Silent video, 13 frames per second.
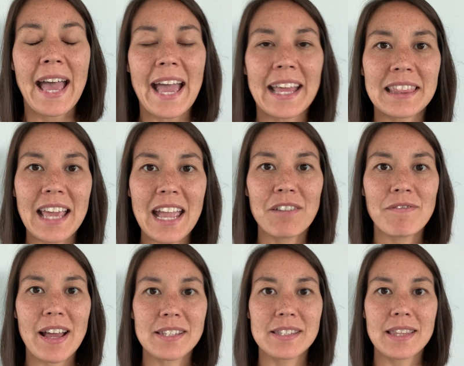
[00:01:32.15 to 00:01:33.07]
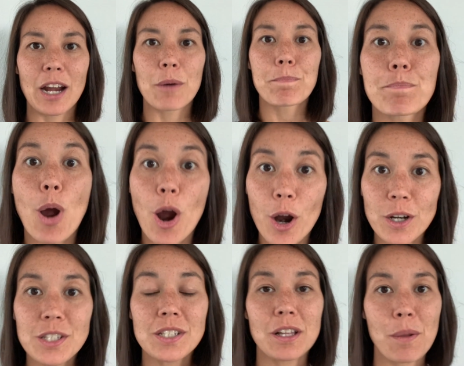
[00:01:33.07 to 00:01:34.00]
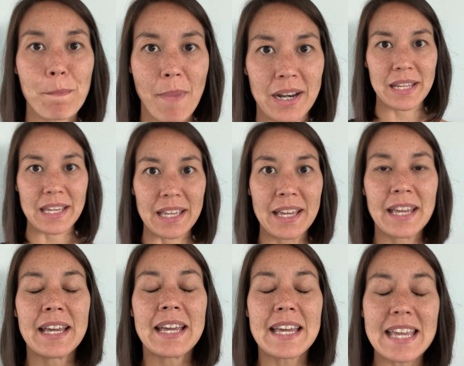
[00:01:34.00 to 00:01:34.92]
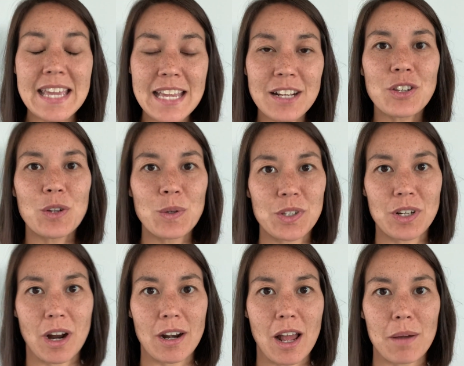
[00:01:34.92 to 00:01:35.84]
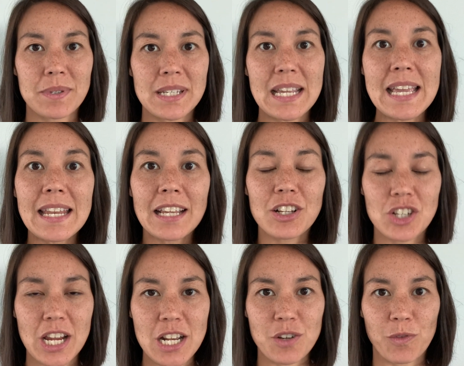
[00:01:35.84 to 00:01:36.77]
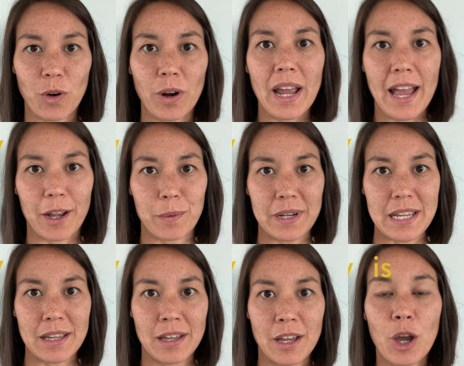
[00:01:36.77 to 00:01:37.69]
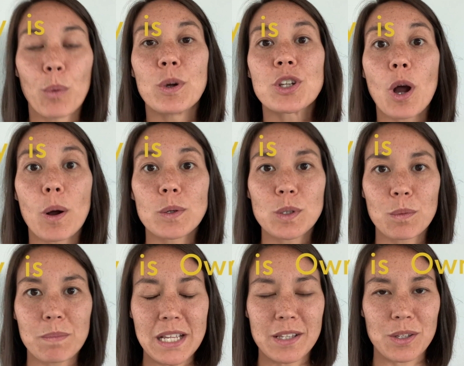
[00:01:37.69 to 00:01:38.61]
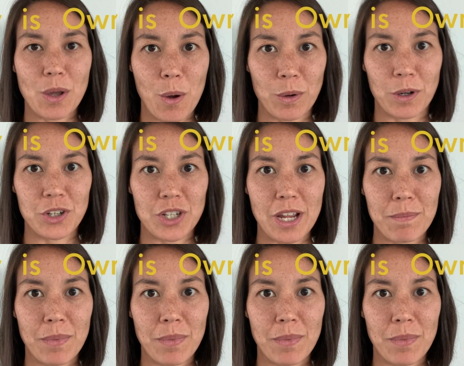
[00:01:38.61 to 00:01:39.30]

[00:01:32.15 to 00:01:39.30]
and they invest their personal money into startups in exchange for equity, which also means ownership.